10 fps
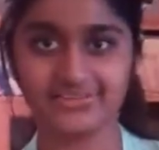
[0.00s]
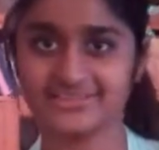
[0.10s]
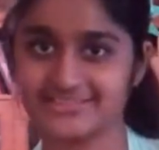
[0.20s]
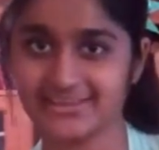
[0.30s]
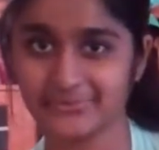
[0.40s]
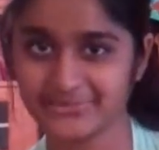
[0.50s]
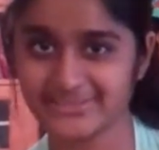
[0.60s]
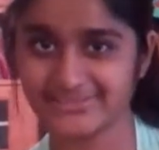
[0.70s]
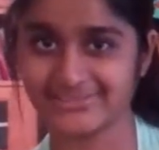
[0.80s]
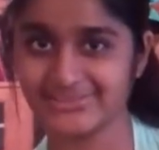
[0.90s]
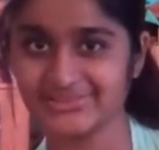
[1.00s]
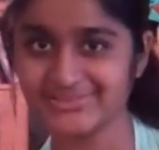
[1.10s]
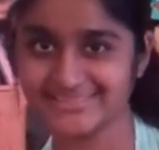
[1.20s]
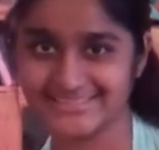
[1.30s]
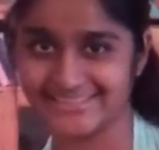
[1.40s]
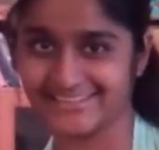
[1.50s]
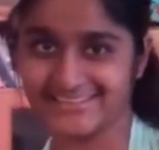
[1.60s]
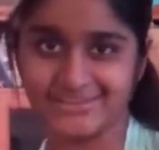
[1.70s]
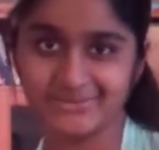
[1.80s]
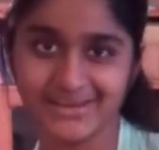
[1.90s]
the snail was introduced in
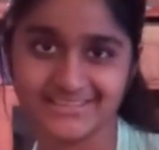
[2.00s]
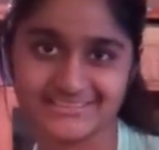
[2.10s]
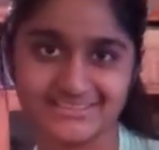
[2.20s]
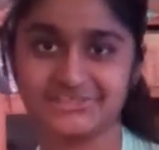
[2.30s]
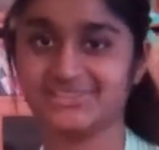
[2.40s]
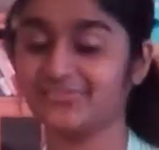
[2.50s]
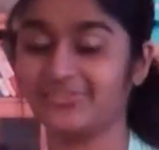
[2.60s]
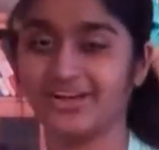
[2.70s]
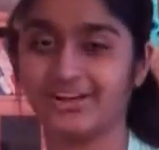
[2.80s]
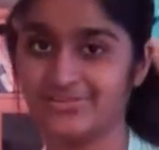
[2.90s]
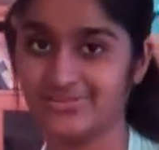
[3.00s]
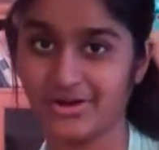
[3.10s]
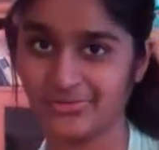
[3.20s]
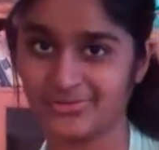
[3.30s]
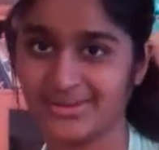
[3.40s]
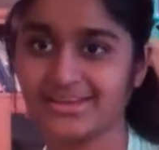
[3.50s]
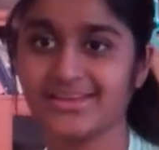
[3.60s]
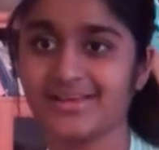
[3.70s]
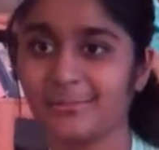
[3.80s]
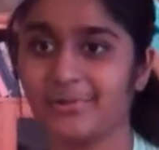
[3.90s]
the U.S. is unknown,
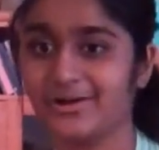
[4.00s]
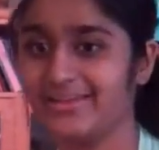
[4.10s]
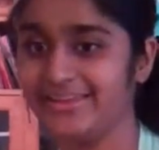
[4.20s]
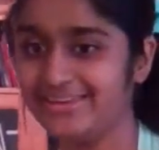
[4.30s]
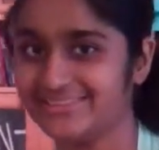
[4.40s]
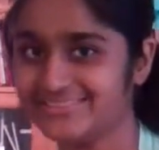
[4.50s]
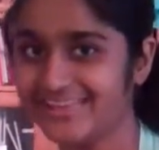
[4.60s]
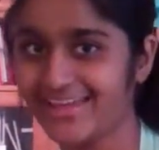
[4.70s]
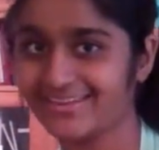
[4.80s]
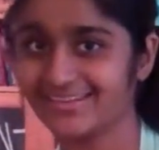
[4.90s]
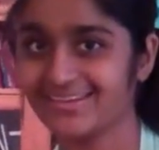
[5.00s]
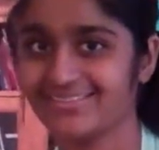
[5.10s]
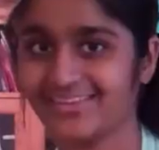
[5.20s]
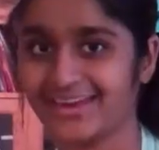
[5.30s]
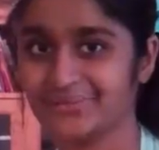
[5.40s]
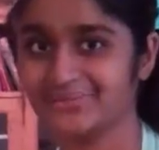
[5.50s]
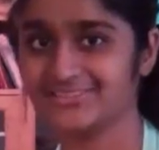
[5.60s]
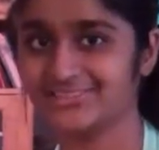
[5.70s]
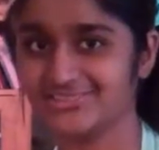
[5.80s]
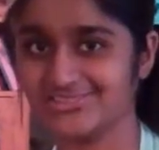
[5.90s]
but it is said that it was
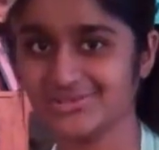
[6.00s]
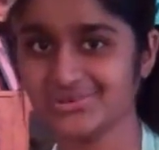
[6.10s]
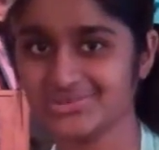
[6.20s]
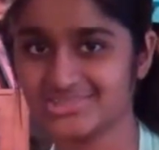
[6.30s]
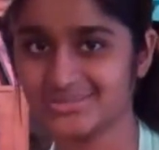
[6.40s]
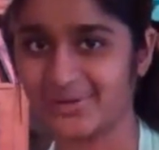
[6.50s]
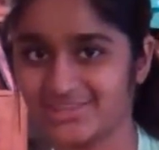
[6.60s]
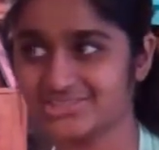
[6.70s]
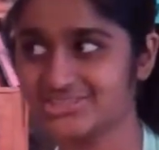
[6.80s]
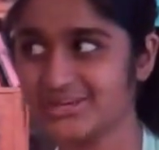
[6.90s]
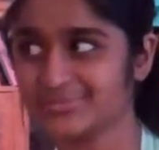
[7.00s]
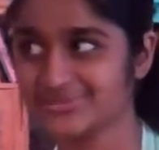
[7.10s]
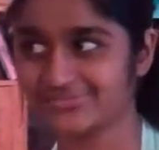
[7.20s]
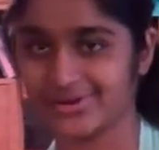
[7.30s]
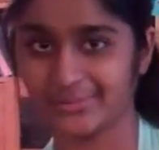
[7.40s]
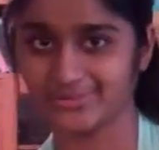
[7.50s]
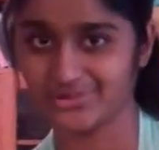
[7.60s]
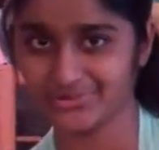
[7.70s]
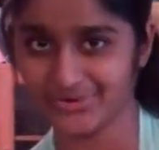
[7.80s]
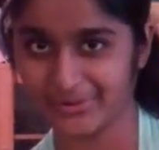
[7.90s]
introduced by ships from
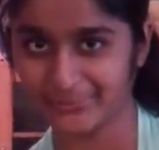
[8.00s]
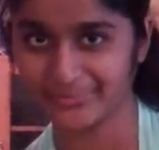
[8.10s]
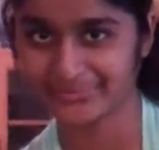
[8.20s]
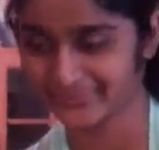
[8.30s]
Europe.